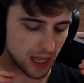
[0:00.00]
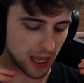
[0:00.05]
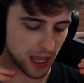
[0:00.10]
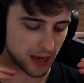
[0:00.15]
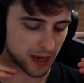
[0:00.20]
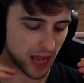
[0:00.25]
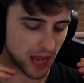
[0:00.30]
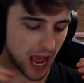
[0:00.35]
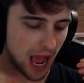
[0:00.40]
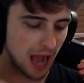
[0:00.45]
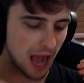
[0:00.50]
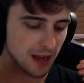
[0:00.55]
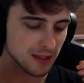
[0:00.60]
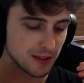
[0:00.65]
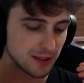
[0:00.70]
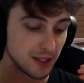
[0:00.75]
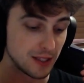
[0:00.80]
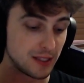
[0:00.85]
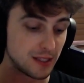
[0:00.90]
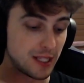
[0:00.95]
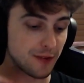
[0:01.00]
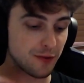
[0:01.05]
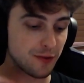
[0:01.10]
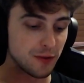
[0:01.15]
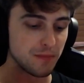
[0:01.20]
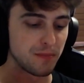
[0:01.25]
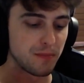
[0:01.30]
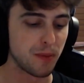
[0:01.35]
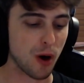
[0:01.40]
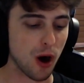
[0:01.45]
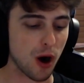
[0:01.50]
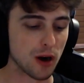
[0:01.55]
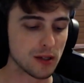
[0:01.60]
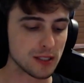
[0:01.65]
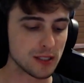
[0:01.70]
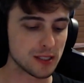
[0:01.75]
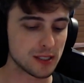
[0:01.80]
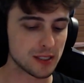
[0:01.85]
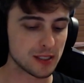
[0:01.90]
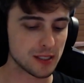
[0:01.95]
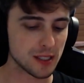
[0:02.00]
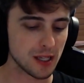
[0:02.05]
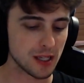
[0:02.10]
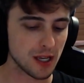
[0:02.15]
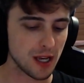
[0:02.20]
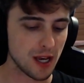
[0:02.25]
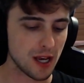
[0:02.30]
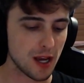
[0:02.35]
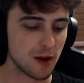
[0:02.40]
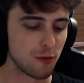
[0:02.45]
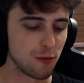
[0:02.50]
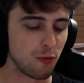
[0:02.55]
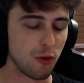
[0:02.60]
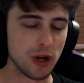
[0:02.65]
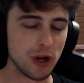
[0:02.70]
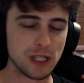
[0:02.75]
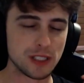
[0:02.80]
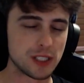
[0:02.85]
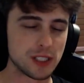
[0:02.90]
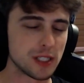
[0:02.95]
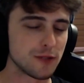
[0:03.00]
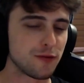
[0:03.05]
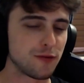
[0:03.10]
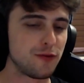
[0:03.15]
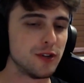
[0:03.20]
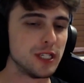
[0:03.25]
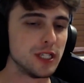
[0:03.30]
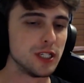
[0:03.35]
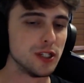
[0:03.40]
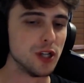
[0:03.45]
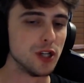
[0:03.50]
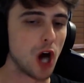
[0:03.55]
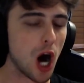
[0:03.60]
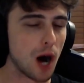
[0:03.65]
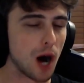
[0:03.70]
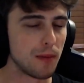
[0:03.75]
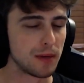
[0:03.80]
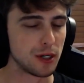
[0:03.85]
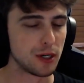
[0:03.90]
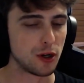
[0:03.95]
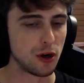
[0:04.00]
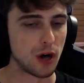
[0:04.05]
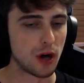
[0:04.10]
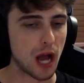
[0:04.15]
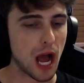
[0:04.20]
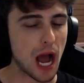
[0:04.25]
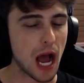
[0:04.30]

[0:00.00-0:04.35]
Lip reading: act the different parts was phenomenal.